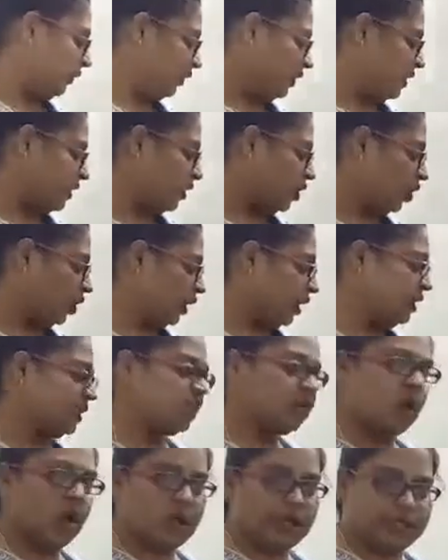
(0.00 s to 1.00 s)
one is called as
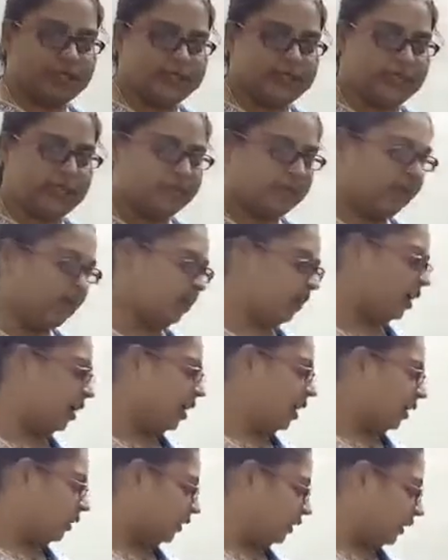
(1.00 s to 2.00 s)
collenchyma,
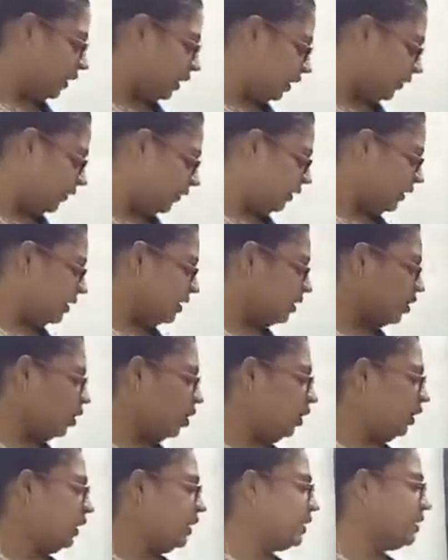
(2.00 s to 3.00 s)
third one is
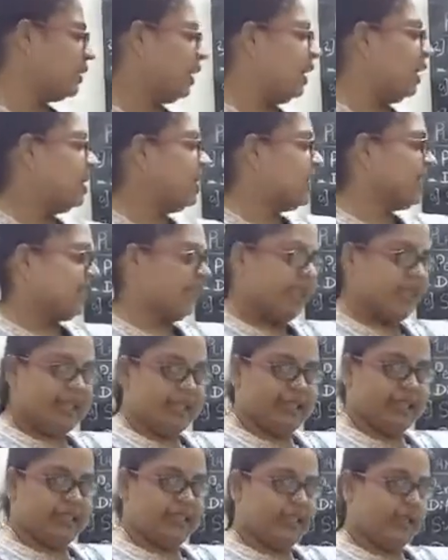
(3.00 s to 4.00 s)
called as
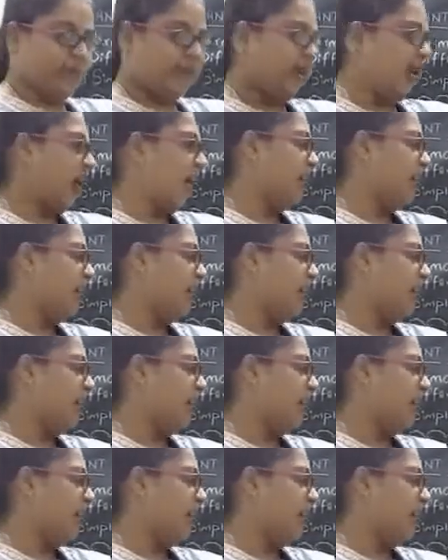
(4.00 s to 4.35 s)
sclerenchyma,